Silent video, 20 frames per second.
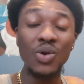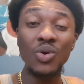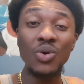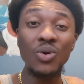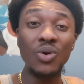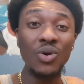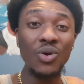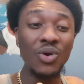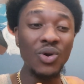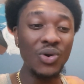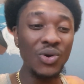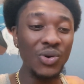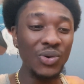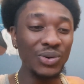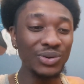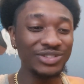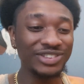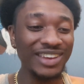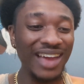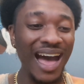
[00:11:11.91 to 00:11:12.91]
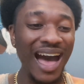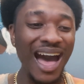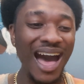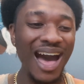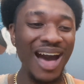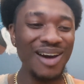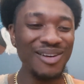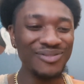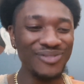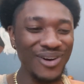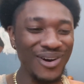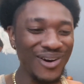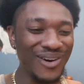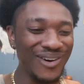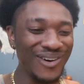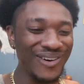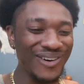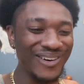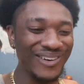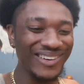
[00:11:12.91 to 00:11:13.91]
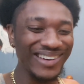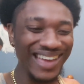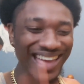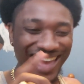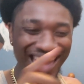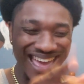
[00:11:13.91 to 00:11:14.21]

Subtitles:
ooh, Chavo.